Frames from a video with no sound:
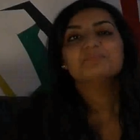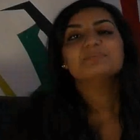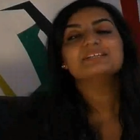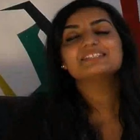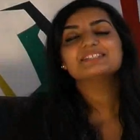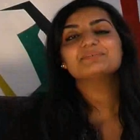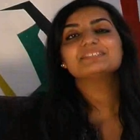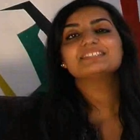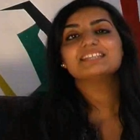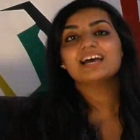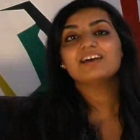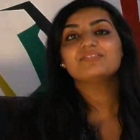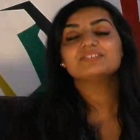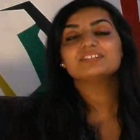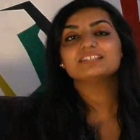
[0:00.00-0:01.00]
Bristol would
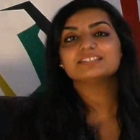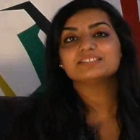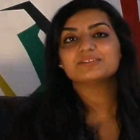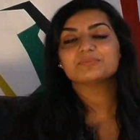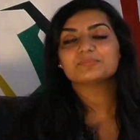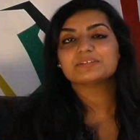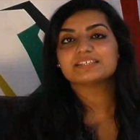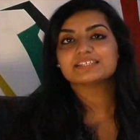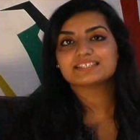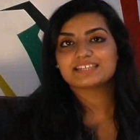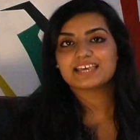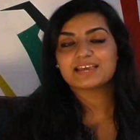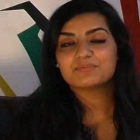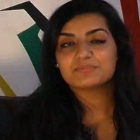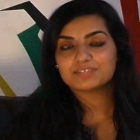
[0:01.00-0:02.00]
definitely not be the
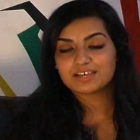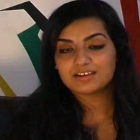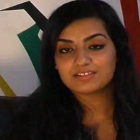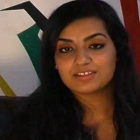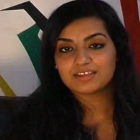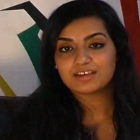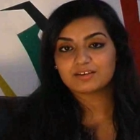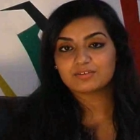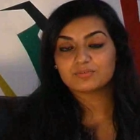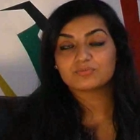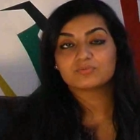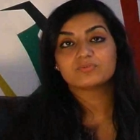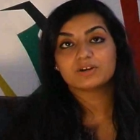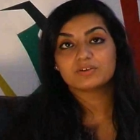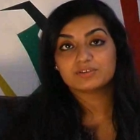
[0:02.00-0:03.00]
same without their
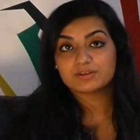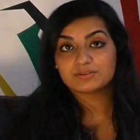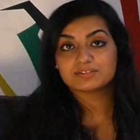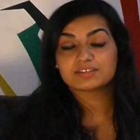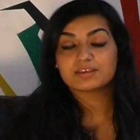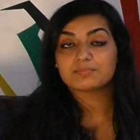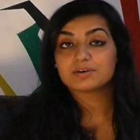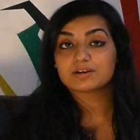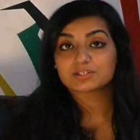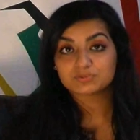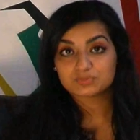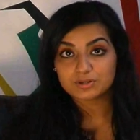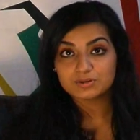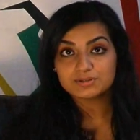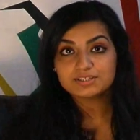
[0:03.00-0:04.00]
very own St Mark's
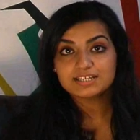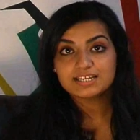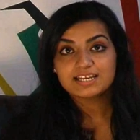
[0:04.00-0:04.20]
Road.